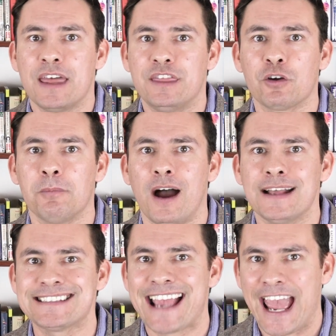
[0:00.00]
their
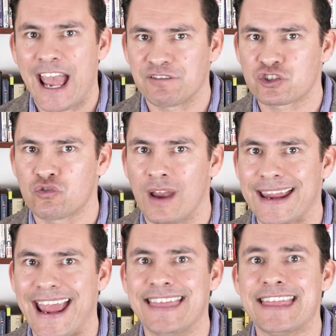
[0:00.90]
minds have
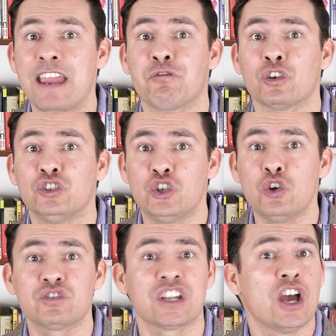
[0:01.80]
shrank and they've
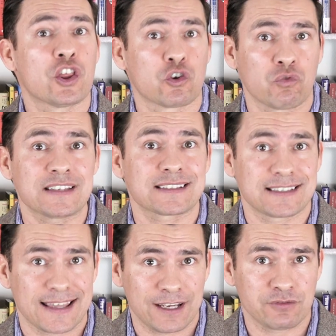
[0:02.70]
reduced the
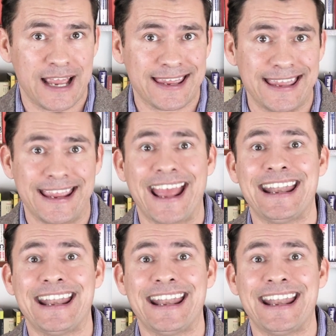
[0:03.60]
risks they're taking.